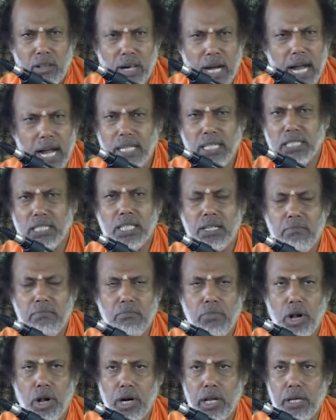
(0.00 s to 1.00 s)

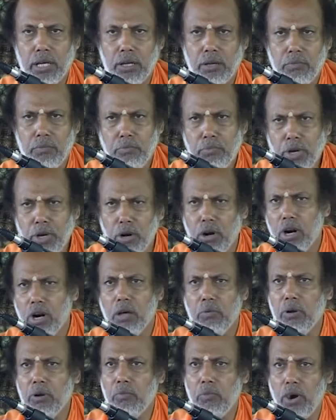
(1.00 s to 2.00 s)
Handsome body,
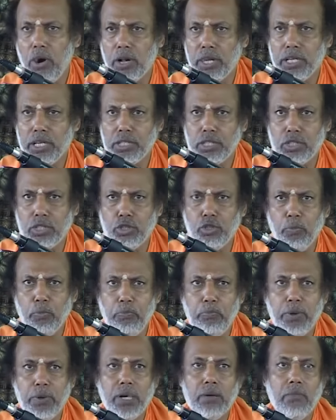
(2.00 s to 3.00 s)
beautiful body,
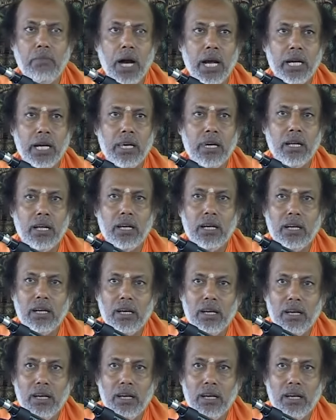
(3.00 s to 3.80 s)
stupid mind.